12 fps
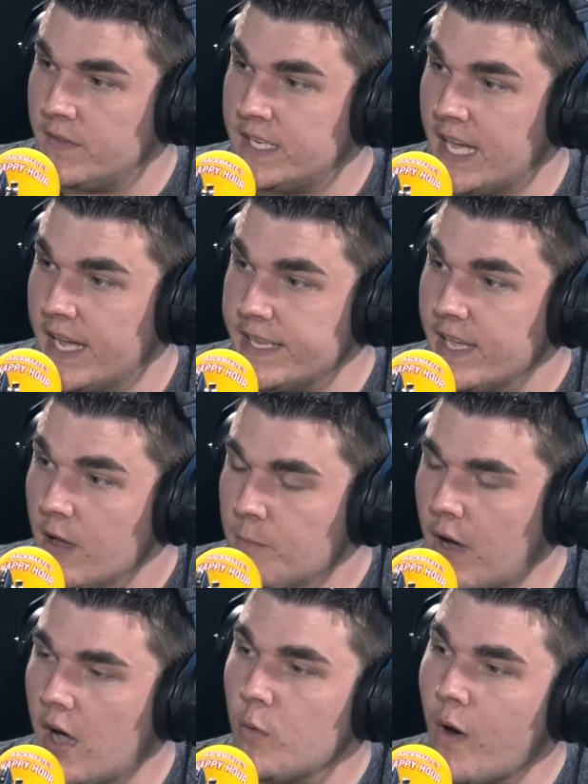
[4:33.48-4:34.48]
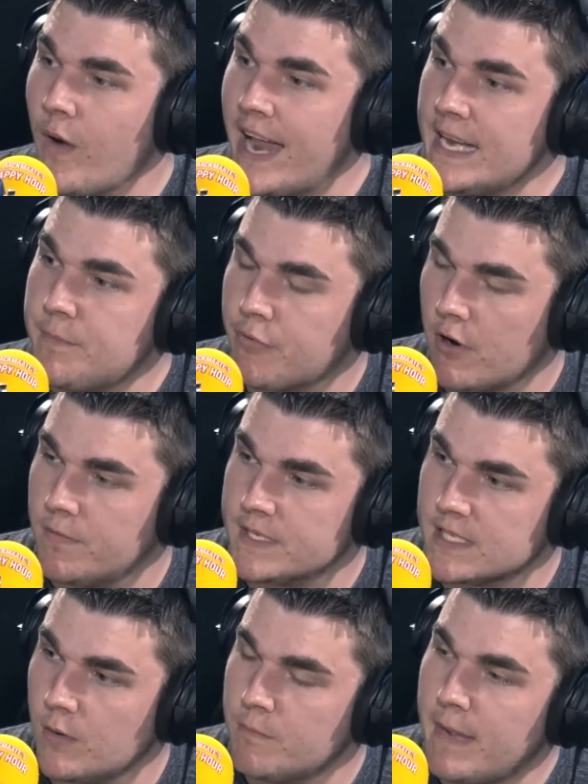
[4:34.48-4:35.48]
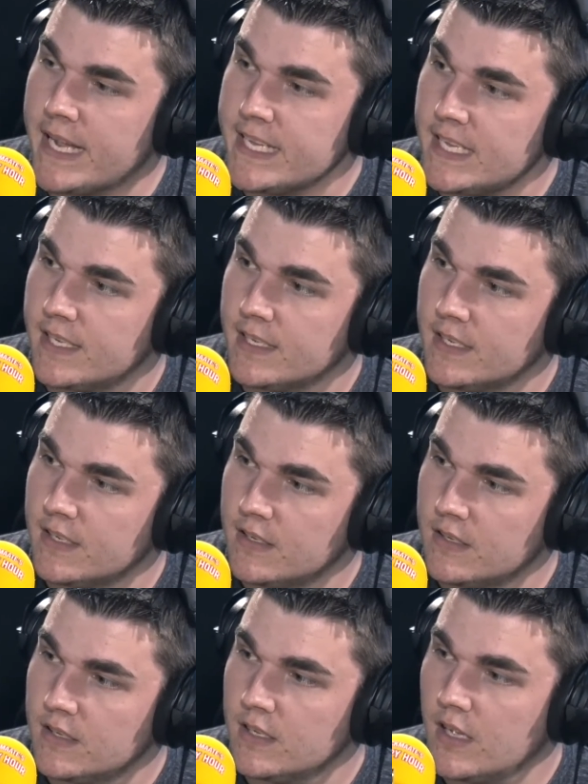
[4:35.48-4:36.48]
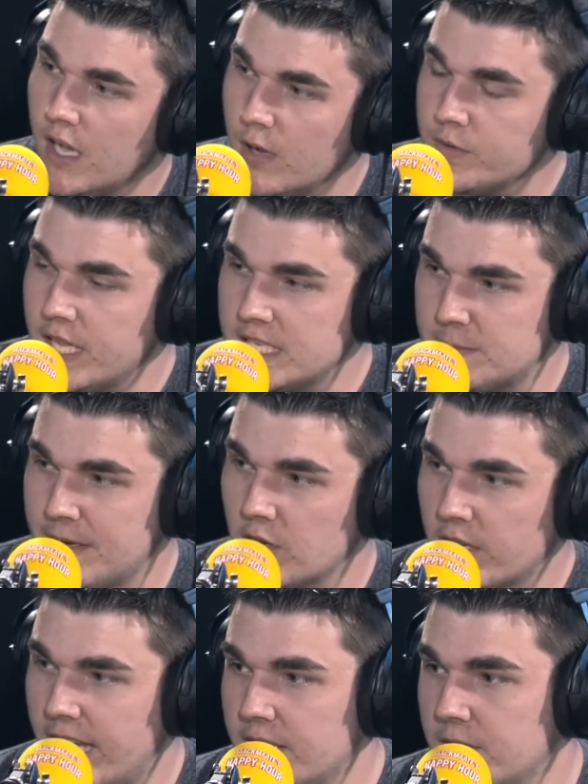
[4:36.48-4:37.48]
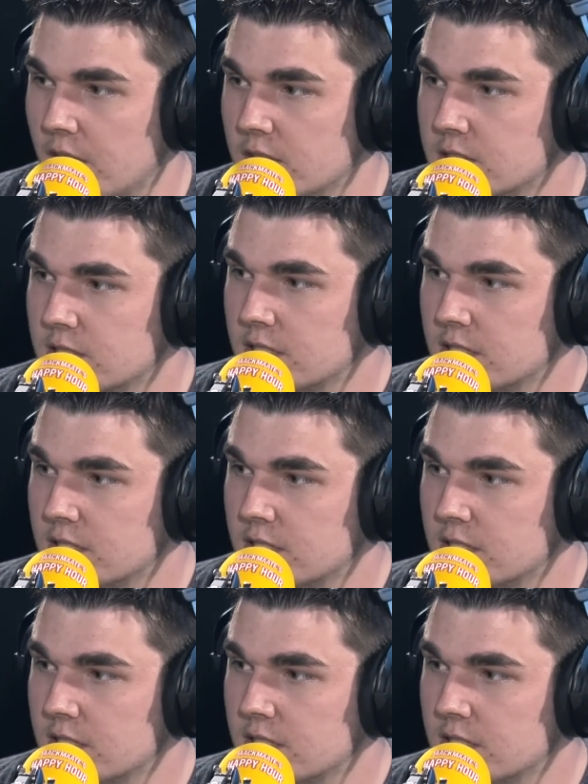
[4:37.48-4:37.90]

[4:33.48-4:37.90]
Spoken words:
in the day, but any profits I would make, I would then spend on candy floss.